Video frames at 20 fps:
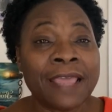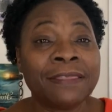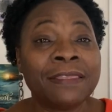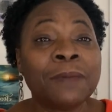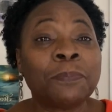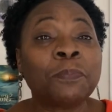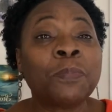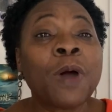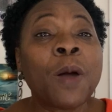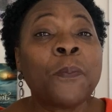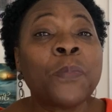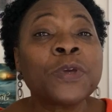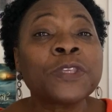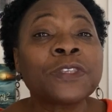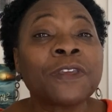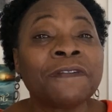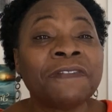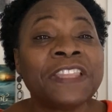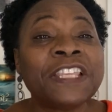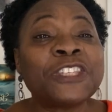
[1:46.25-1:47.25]
The
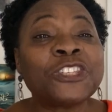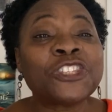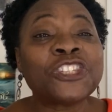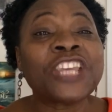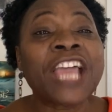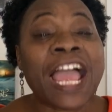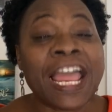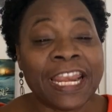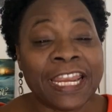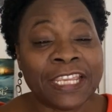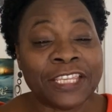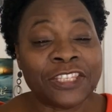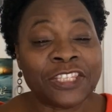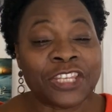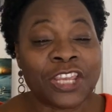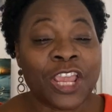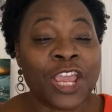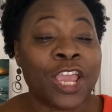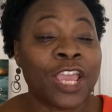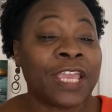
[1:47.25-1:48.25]
purpose of this
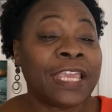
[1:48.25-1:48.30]
challenge